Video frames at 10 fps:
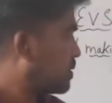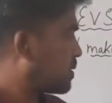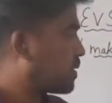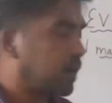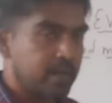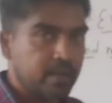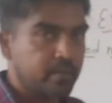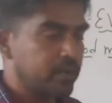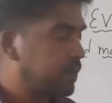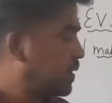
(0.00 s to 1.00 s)

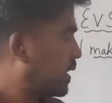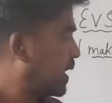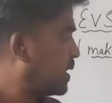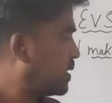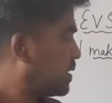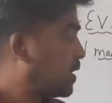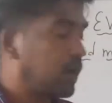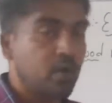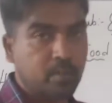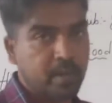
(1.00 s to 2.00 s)
carnivore and
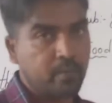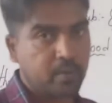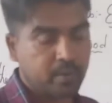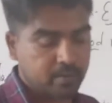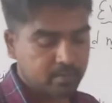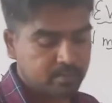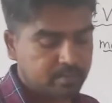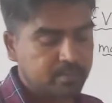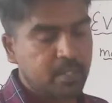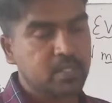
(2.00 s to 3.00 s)
omnivore.
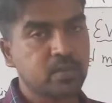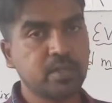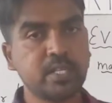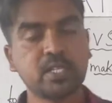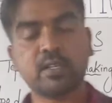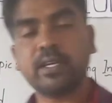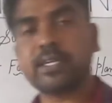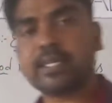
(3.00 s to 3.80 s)
So these are the